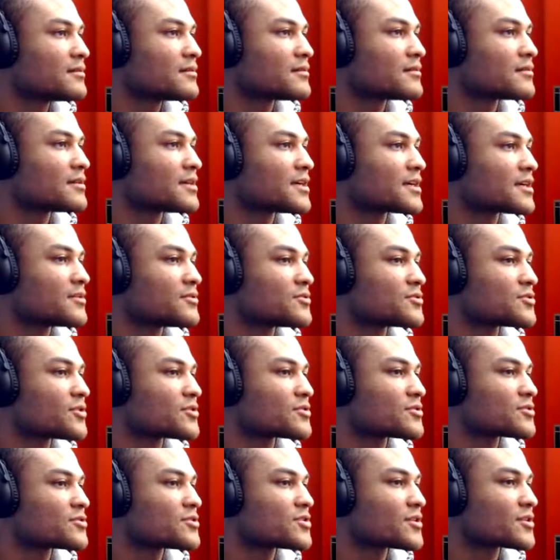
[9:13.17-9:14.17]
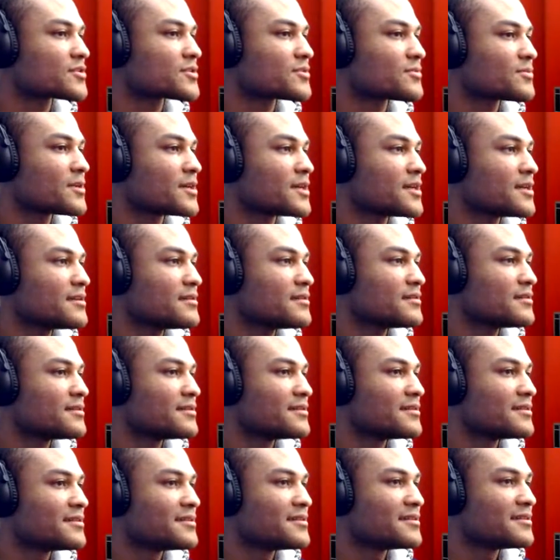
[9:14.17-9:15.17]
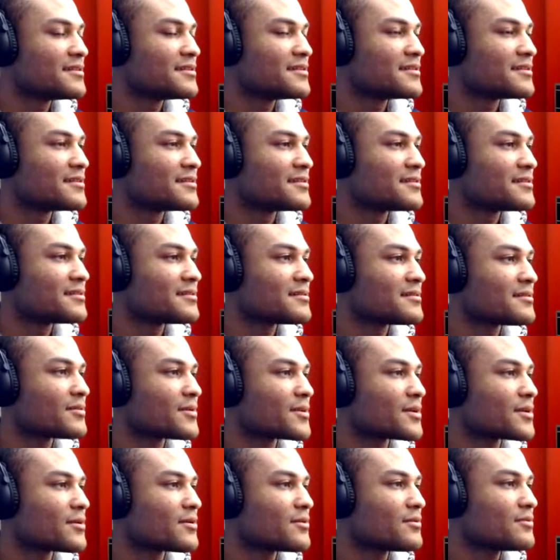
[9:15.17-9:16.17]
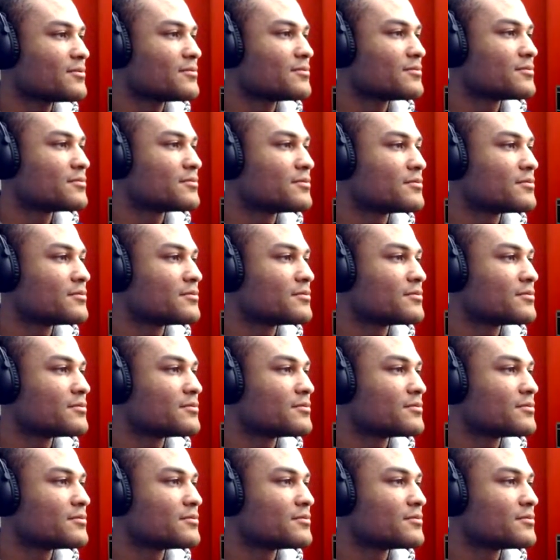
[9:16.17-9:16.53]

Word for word: Gonna knock you Charger Chucks away. There we go.